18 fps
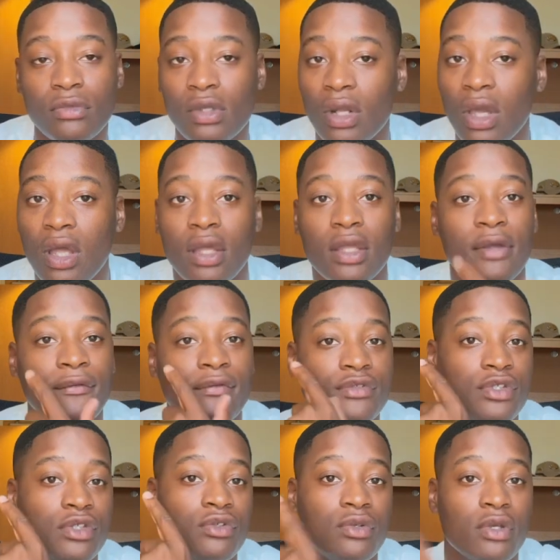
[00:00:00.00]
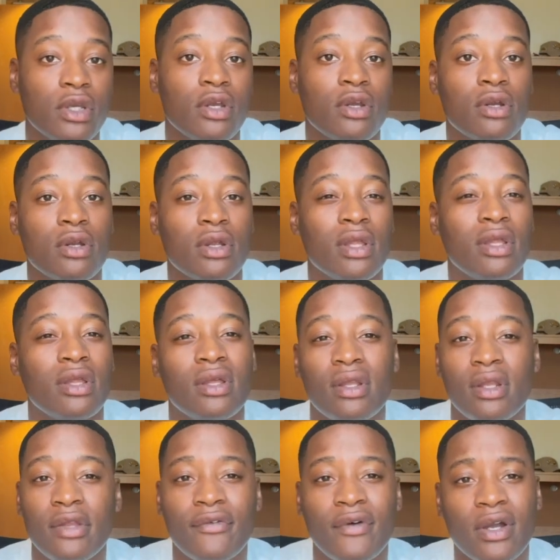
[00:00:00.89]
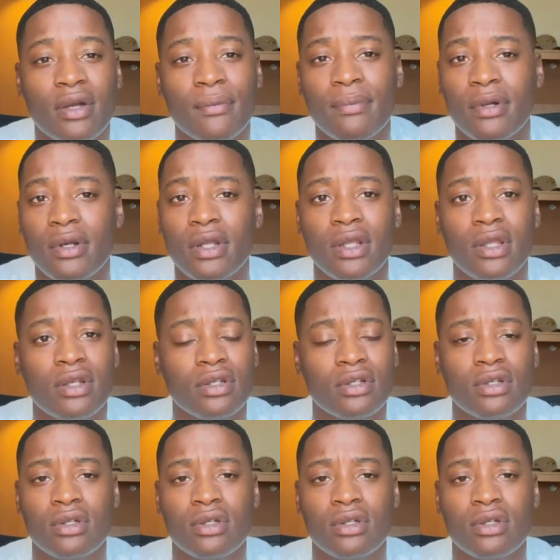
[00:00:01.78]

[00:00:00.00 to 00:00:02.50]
I'll give it to you here, and if I can put it in